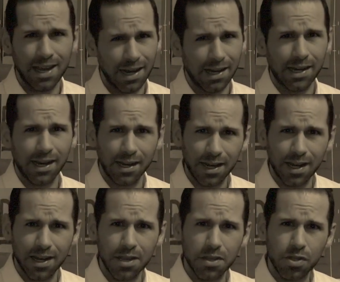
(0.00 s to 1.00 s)

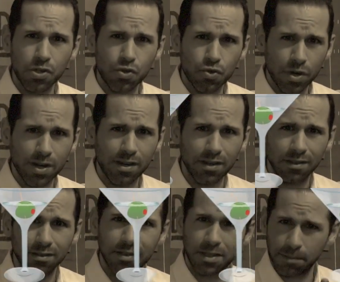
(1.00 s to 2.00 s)
aka the drink
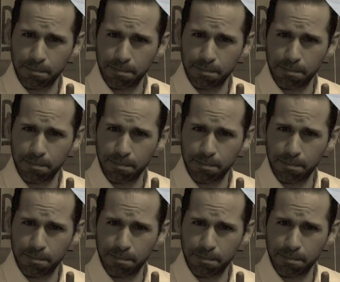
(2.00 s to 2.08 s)
to